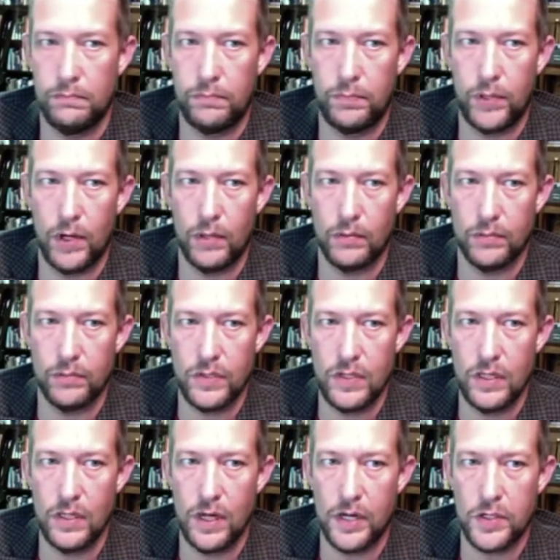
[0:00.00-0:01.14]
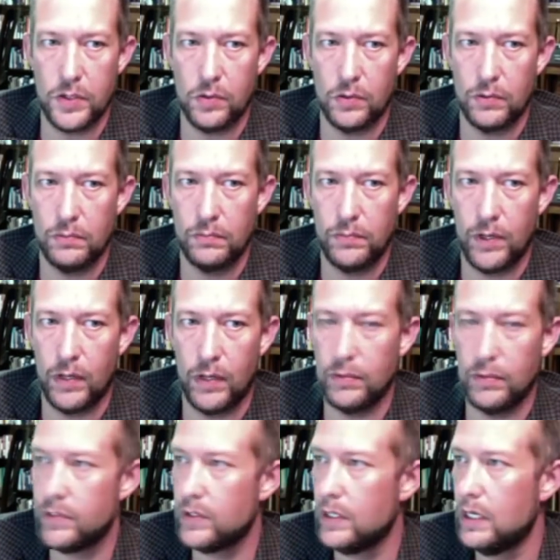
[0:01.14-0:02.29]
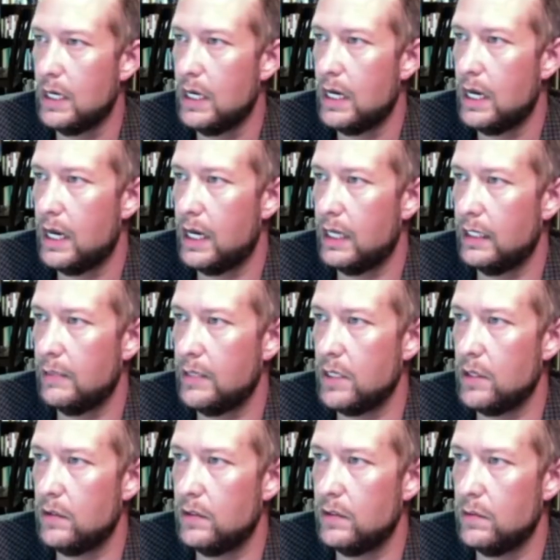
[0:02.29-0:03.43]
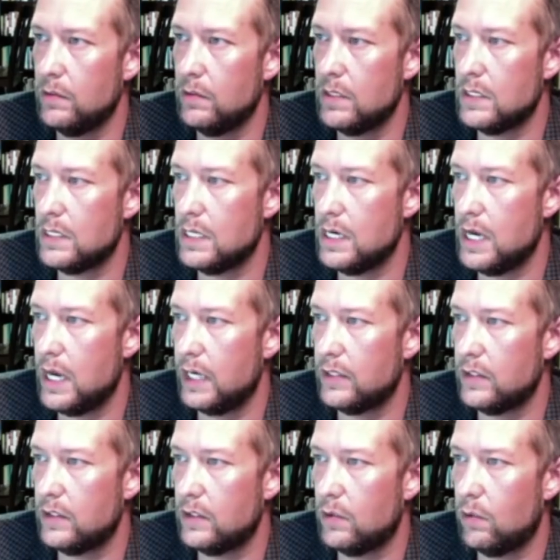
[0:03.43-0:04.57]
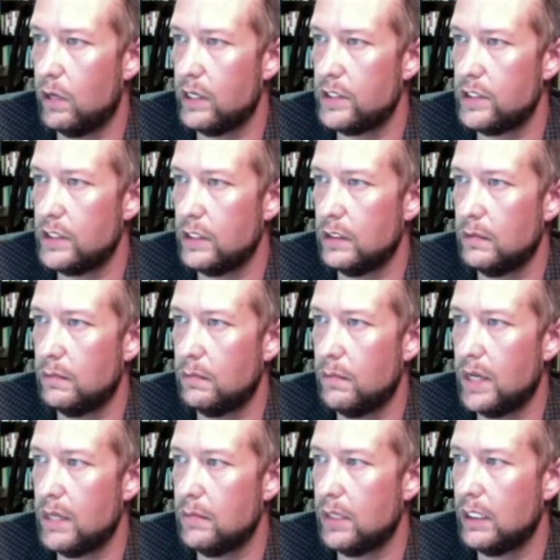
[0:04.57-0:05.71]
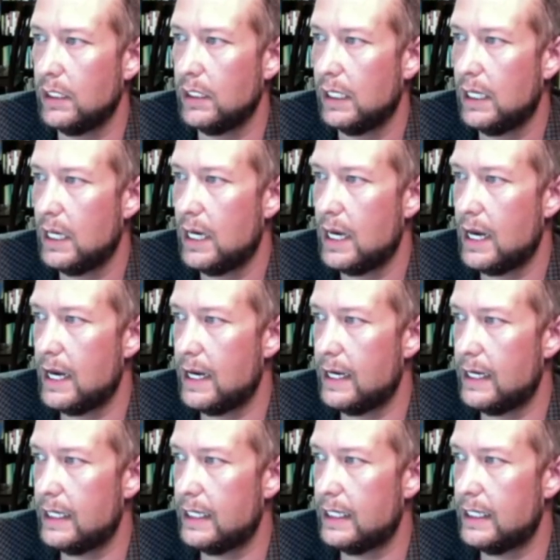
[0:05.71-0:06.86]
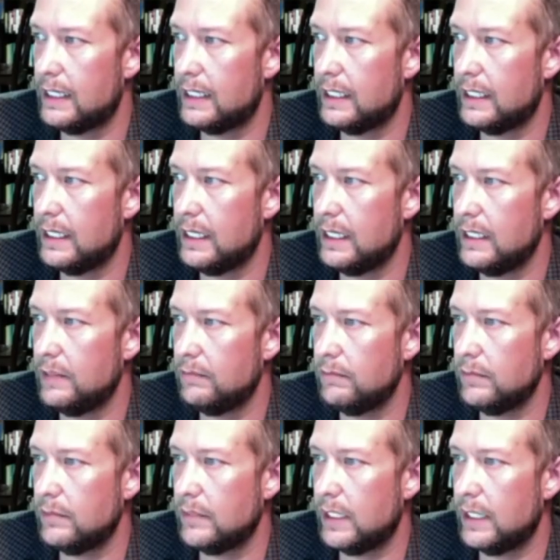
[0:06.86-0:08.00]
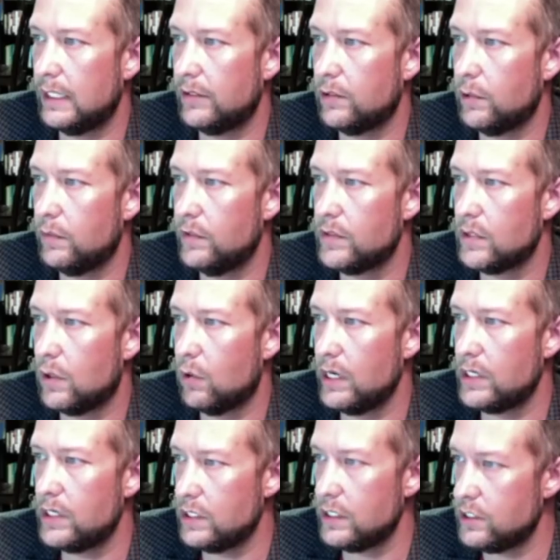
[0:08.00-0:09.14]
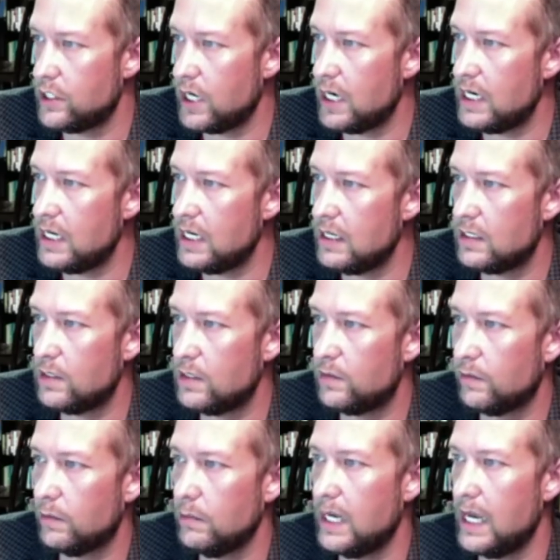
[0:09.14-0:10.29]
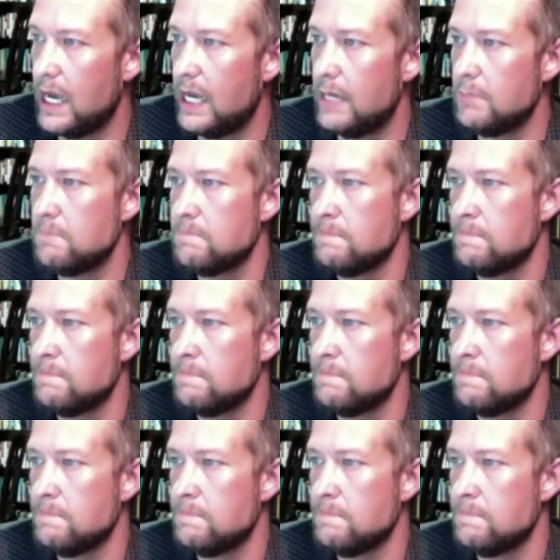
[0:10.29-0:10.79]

problems, theological problems. Let me go to the next question, maybe. I don't know if it's a question. JD, this is from Dan,